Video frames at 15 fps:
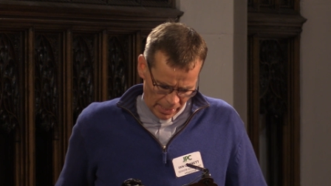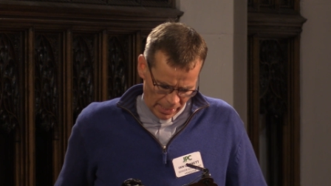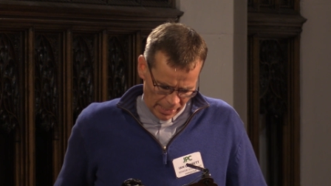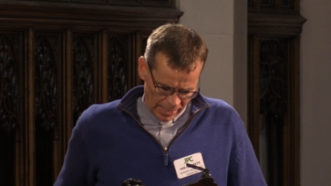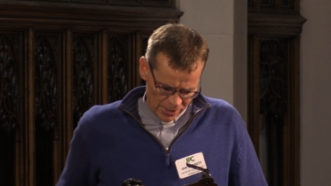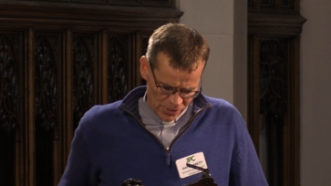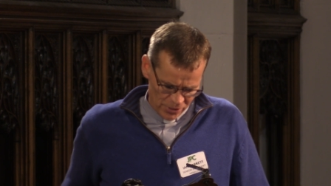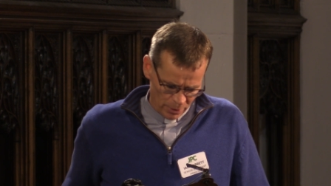
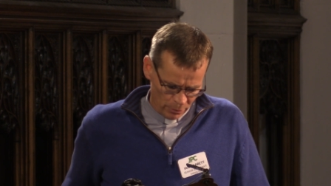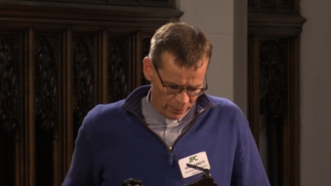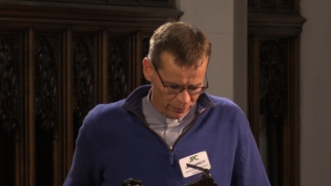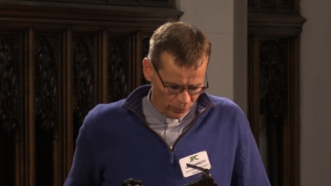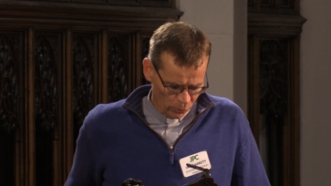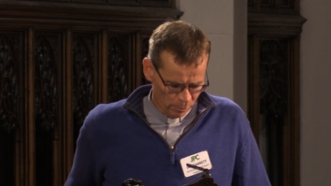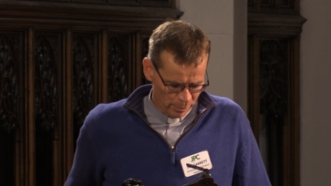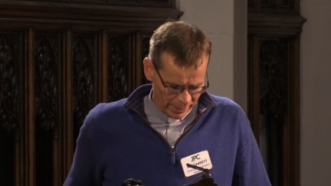And so we've
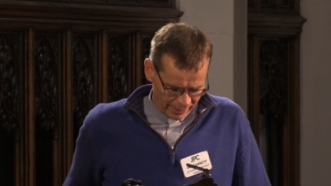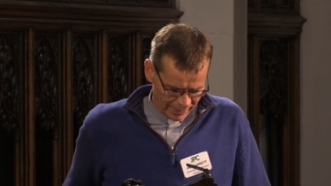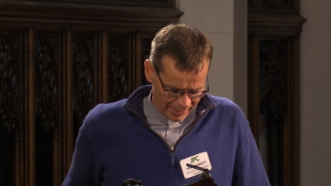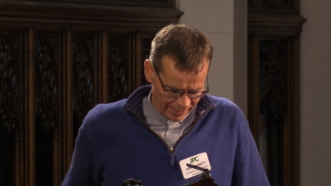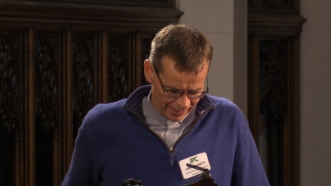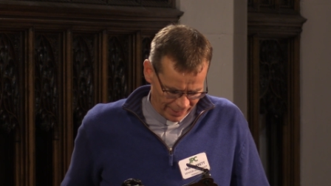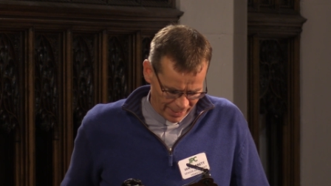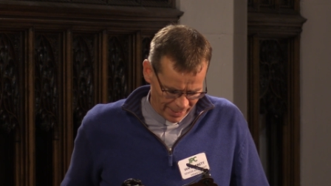all been
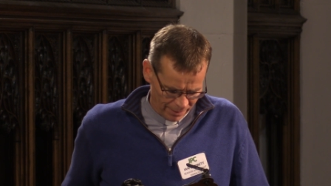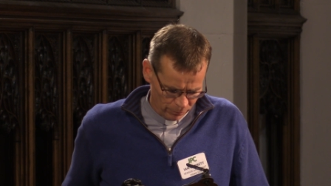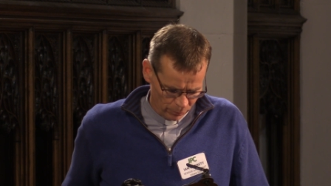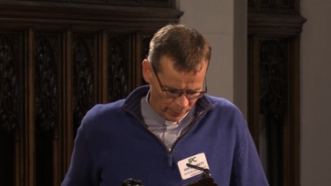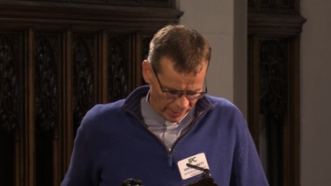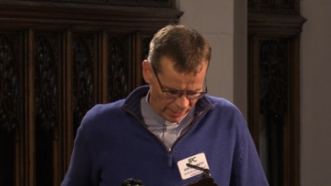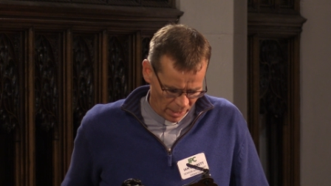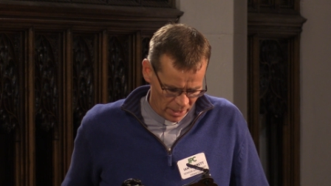here, haven't
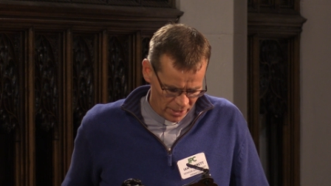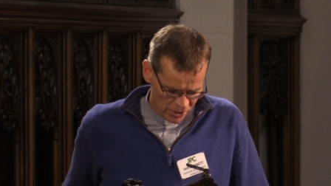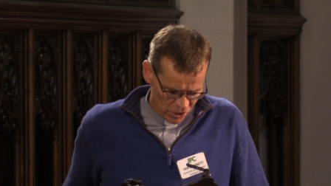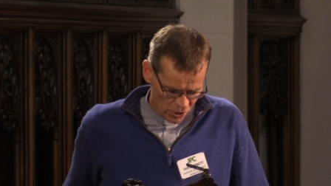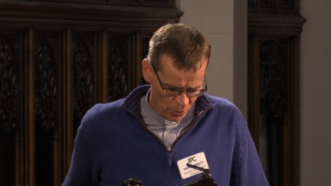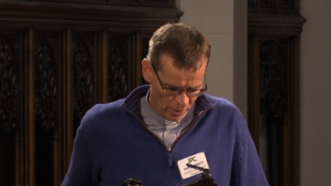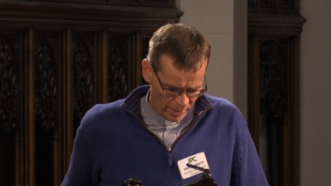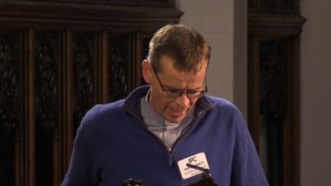we? I
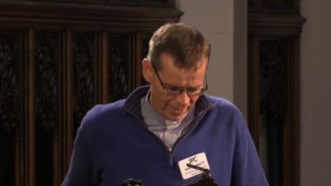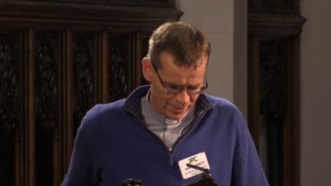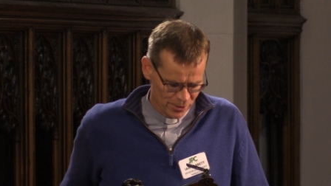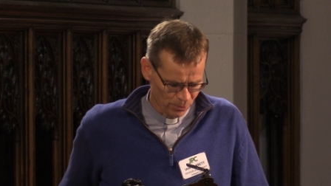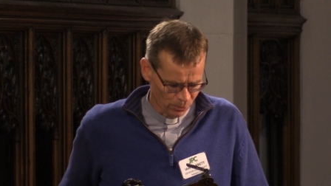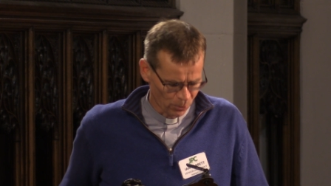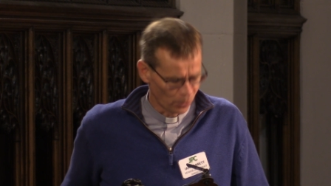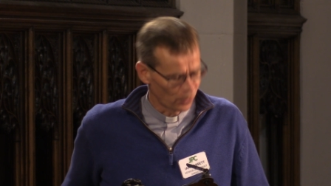knew I had to
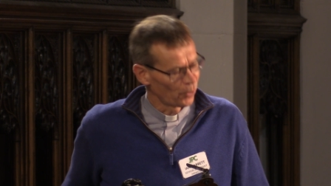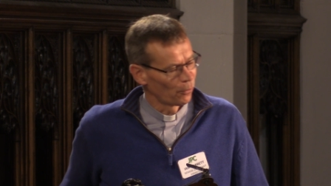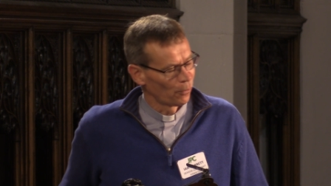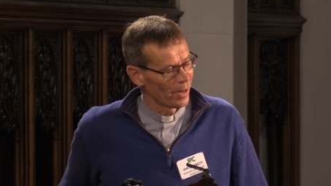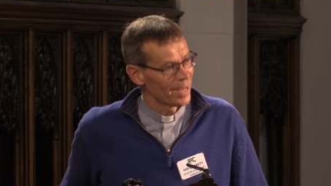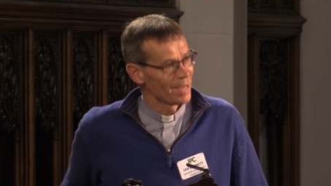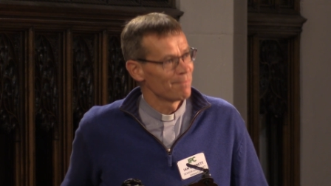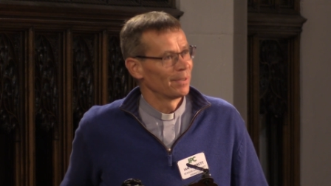walk
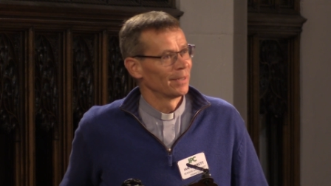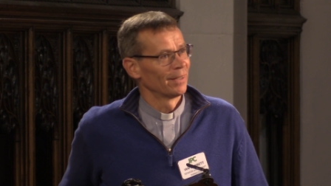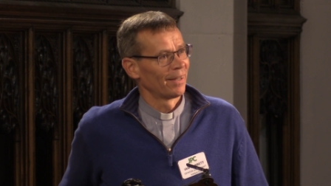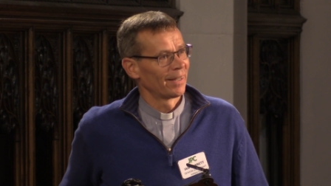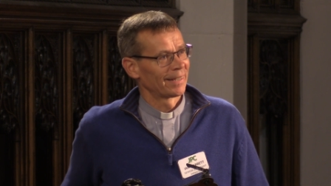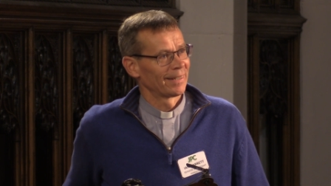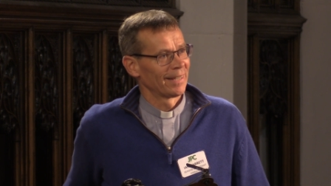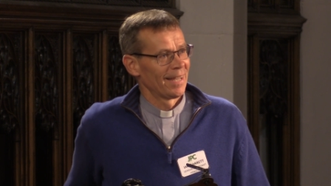away, but
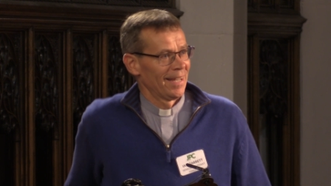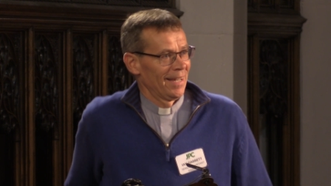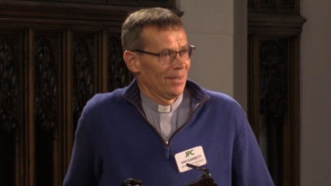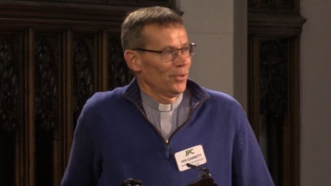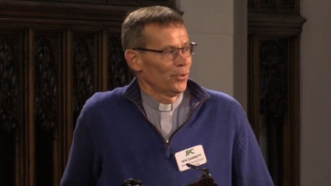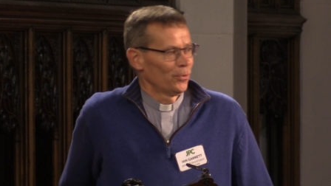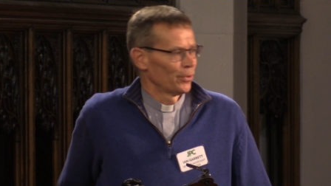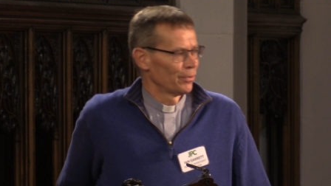like
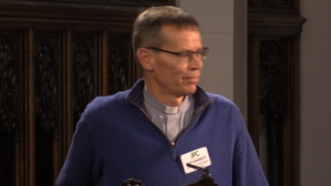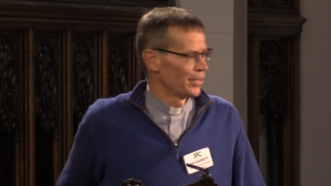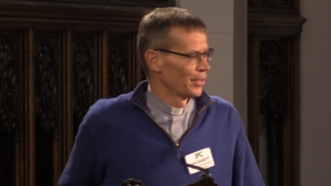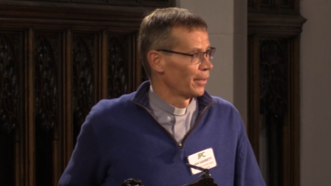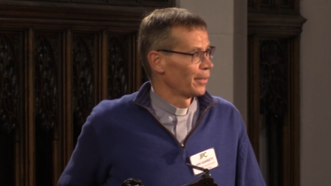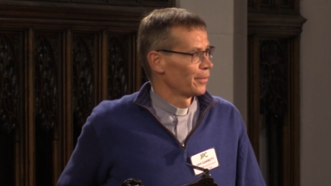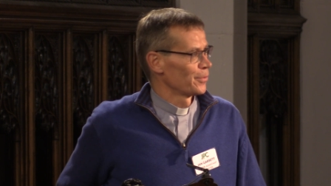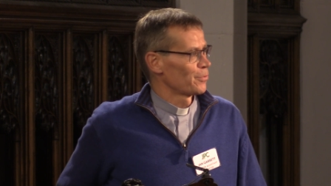all of you,
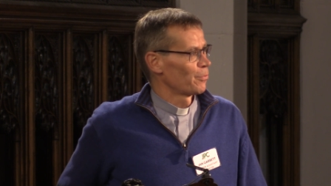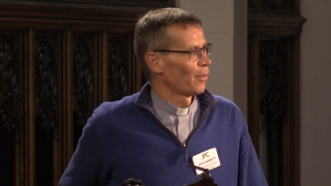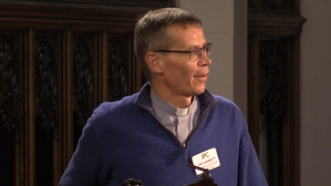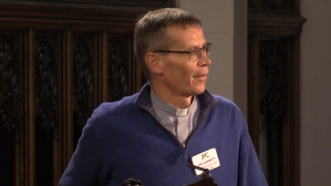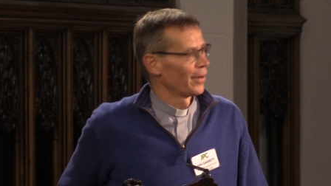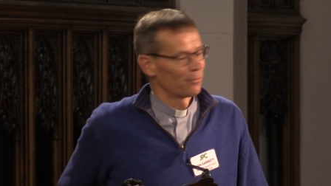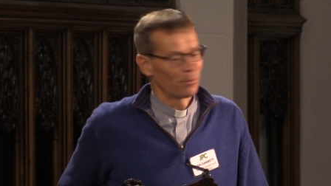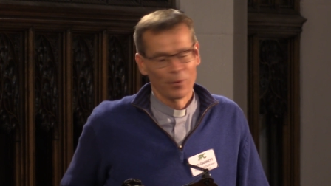I was
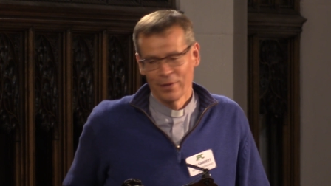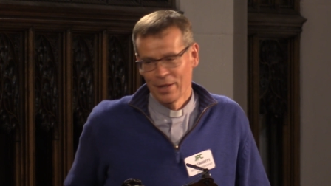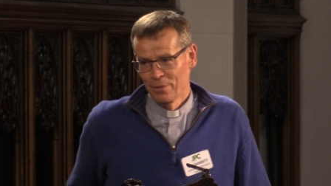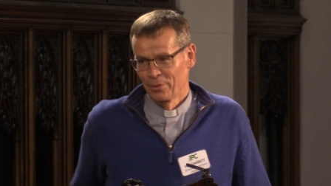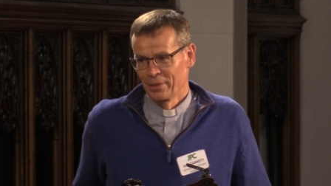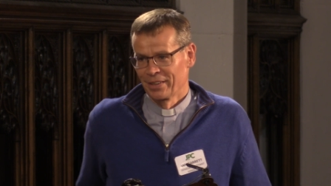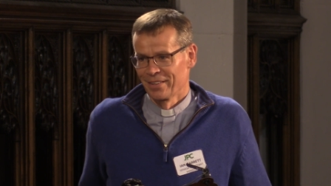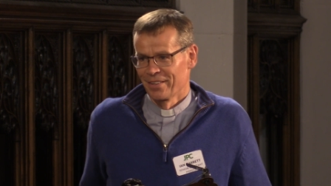worried what they were
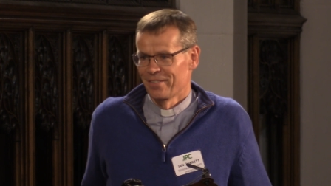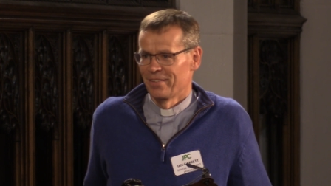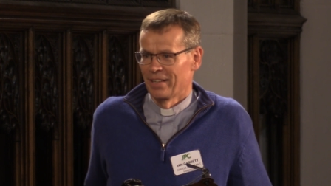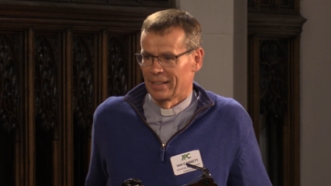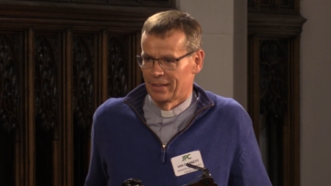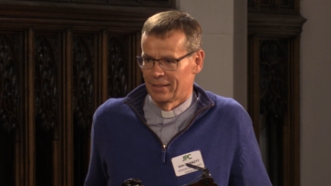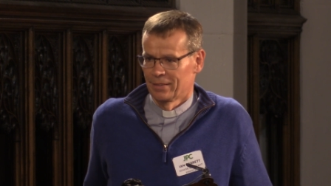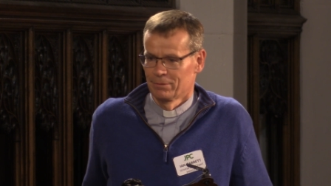going to
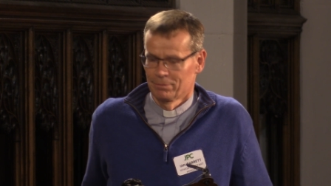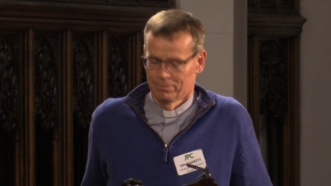think.